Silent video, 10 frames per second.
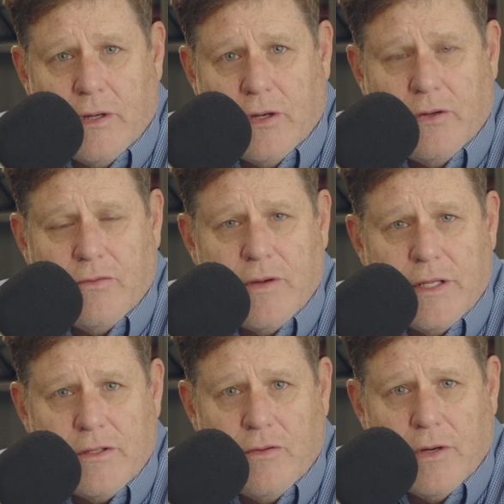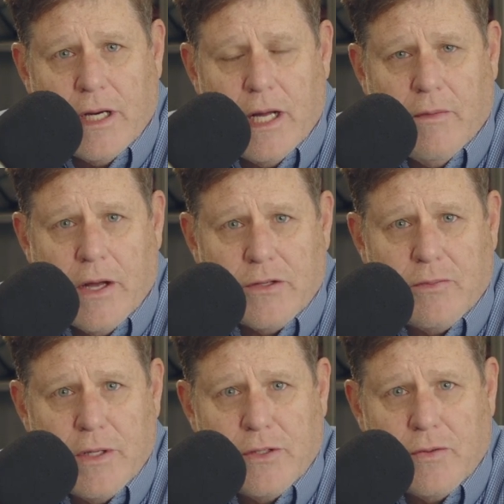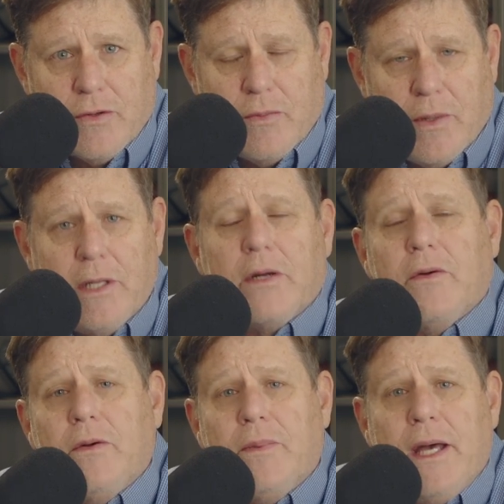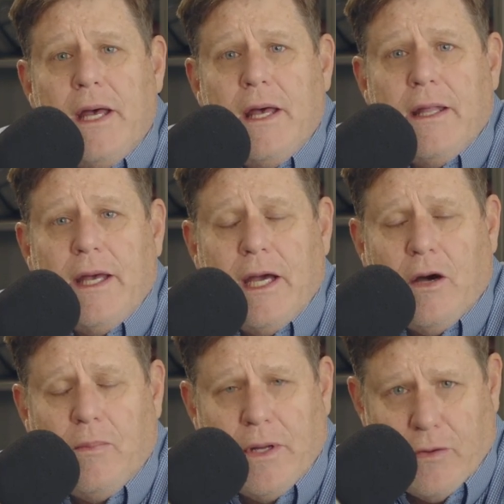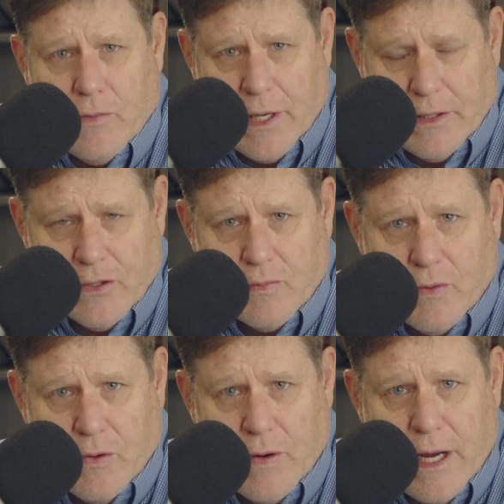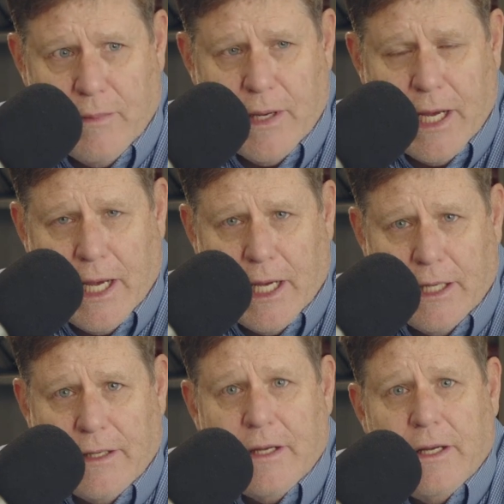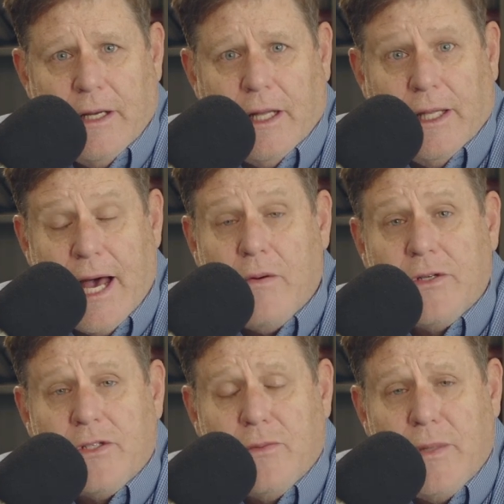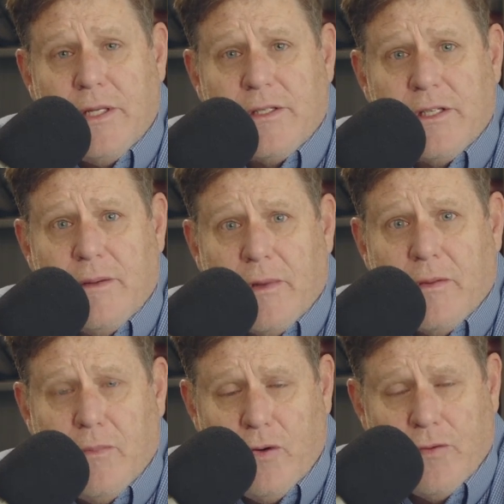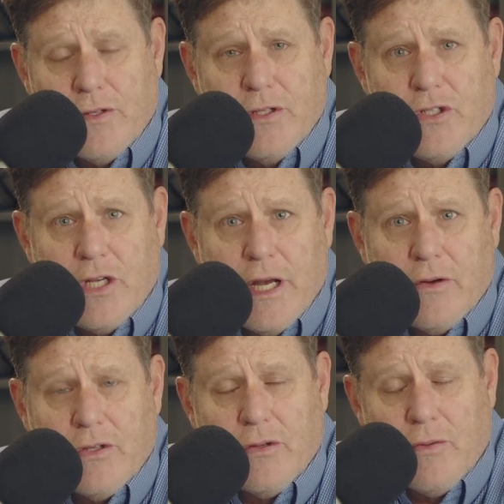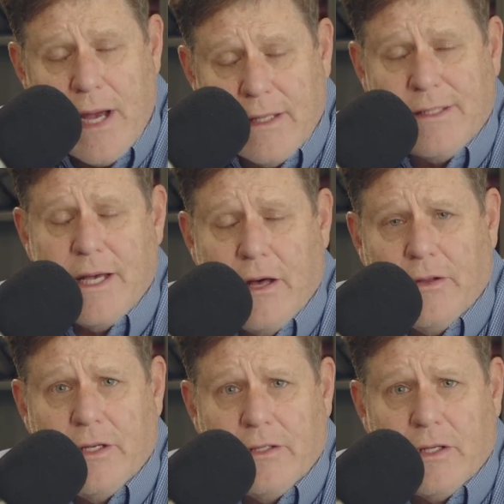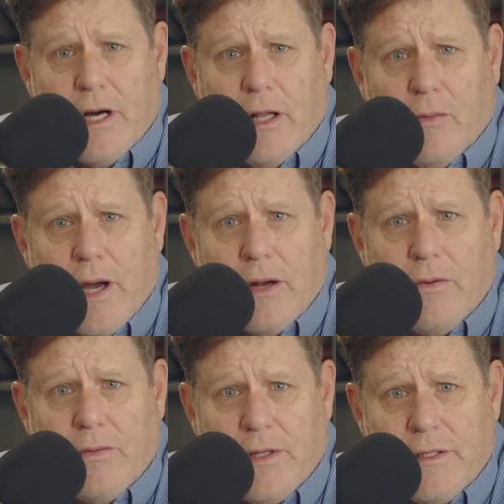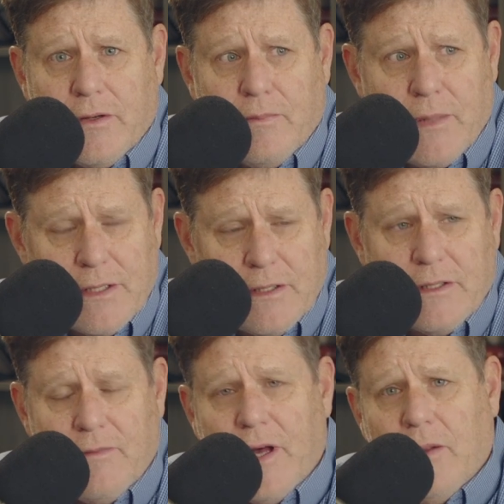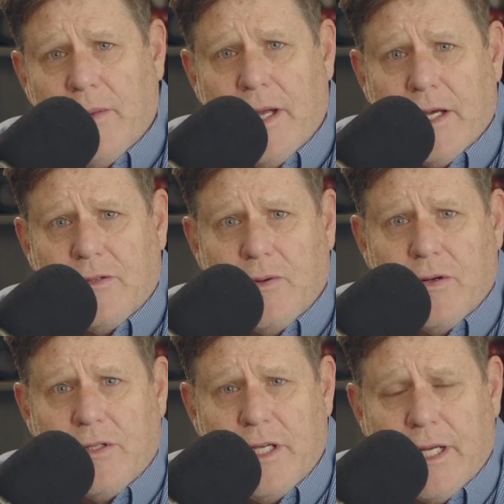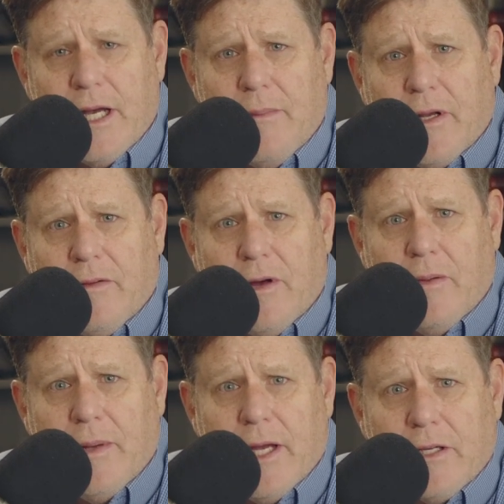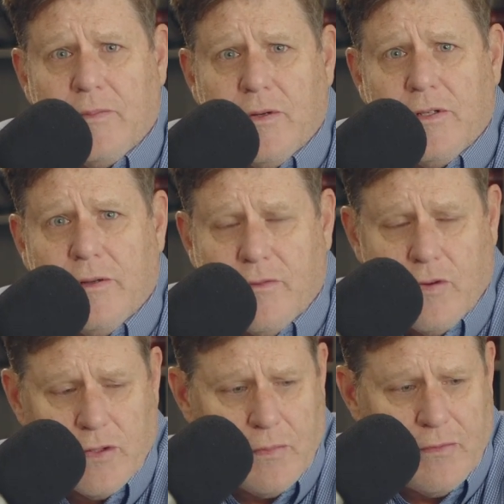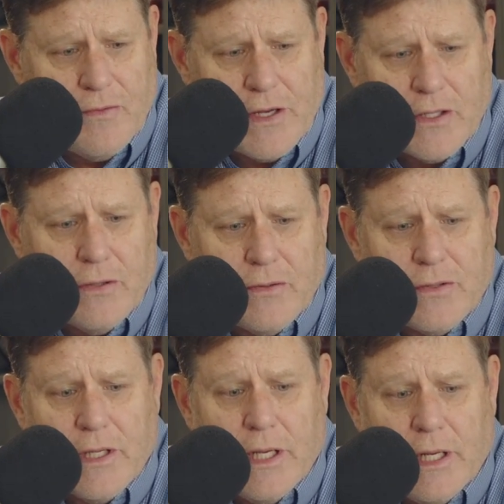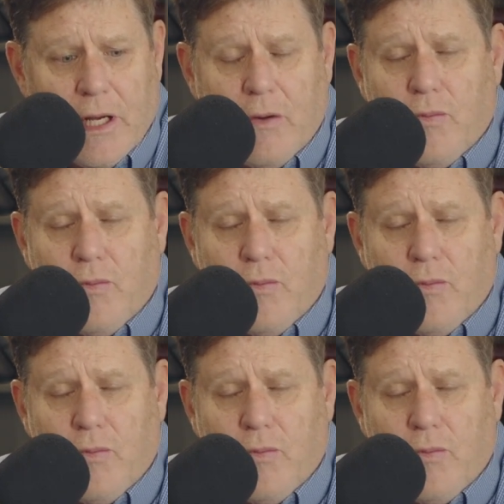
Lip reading: to our good friends over at Colorado Springs Orthopedic Group. They help underwrite this program and allow us to meet some of the movers and shakers throughout Southeast Colorado. These are business development experts, economic development experts, and of course, professionals in